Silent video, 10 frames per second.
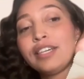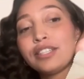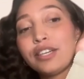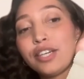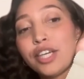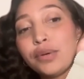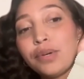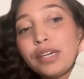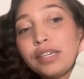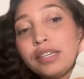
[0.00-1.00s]
So you
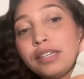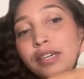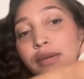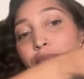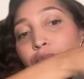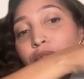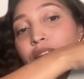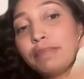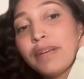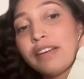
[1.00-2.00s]
would mold up